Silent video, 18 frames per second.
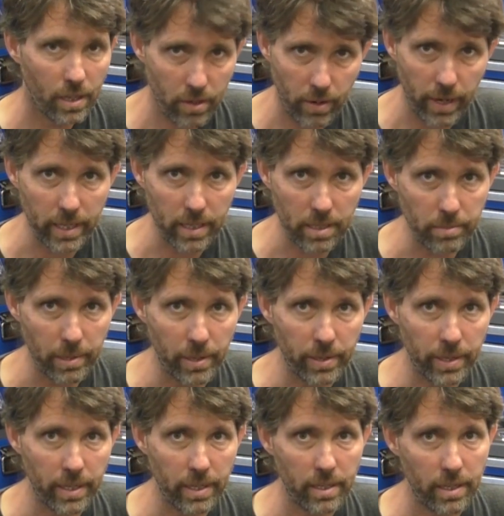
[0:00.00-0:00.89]
crank the
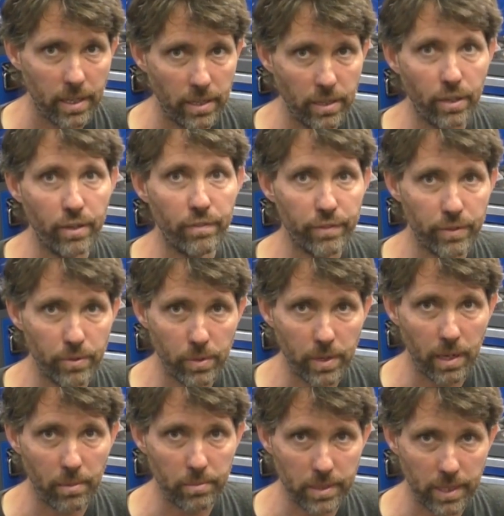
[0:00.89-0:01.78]
motor and no
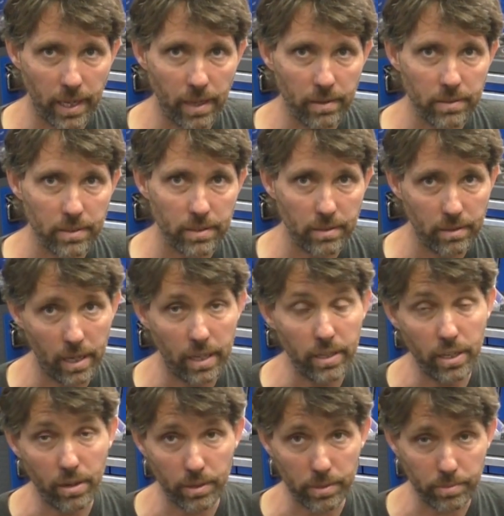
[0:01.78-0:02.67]
fuel comes out
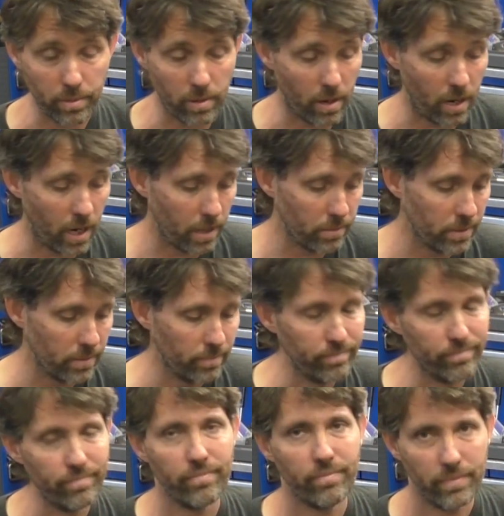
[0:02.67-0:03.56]
and you know it's primed,
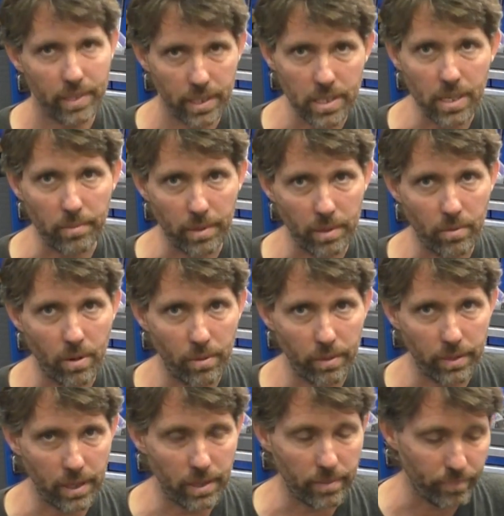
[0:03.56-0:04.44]
there's something
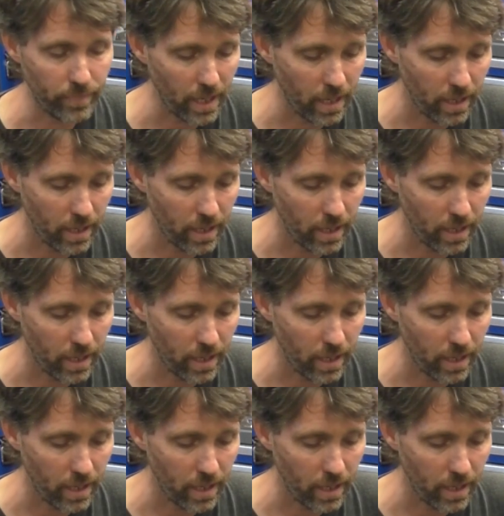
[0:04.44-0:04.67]
wrong with it.